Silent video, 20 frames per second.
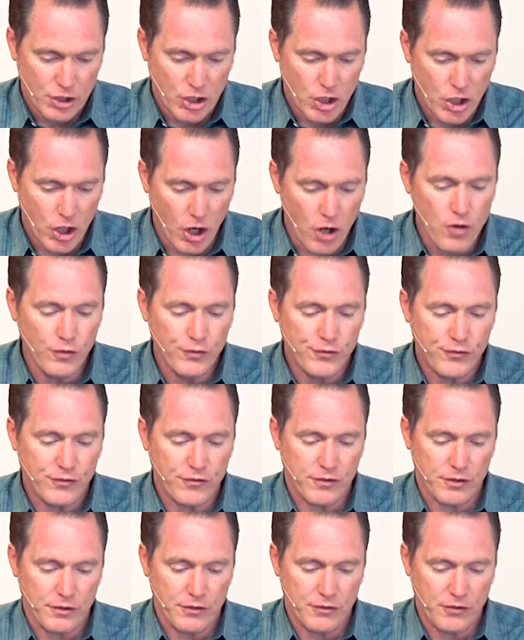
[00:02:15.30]

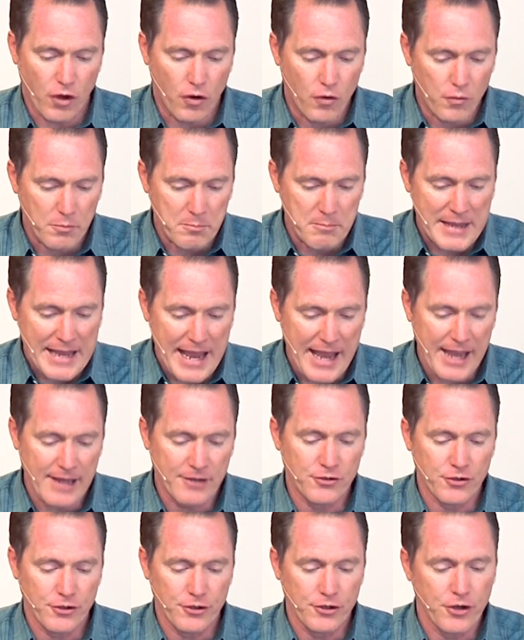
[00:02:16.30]
coast. Don't
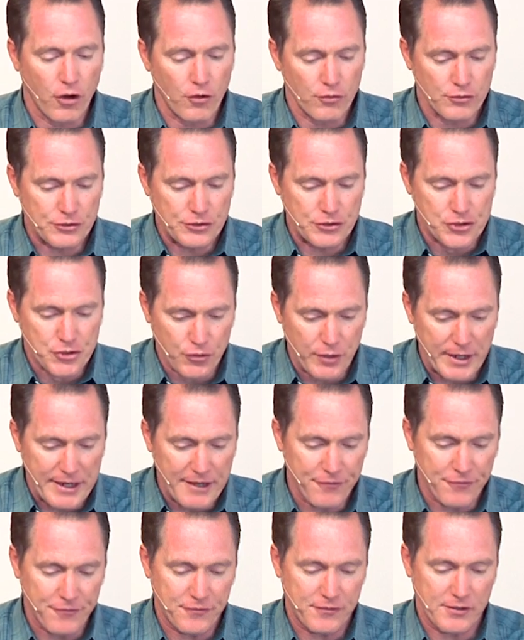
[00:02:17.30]
meander. Don't
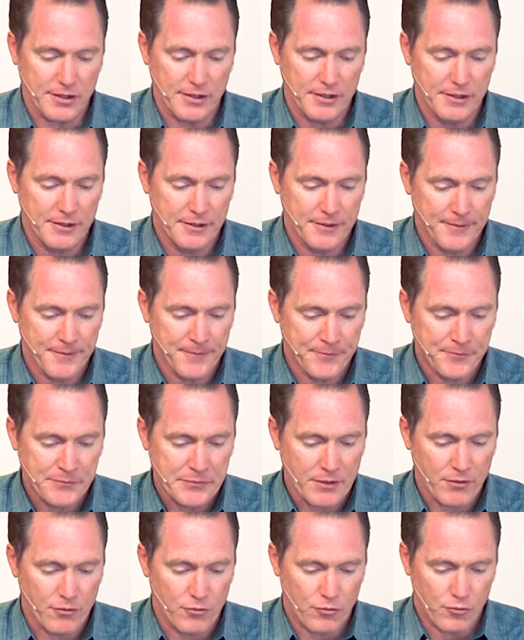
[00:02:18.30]
drift.
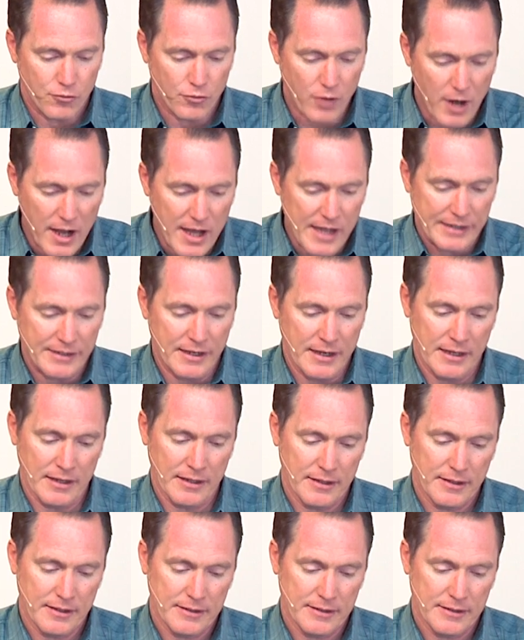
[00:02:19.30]
Run.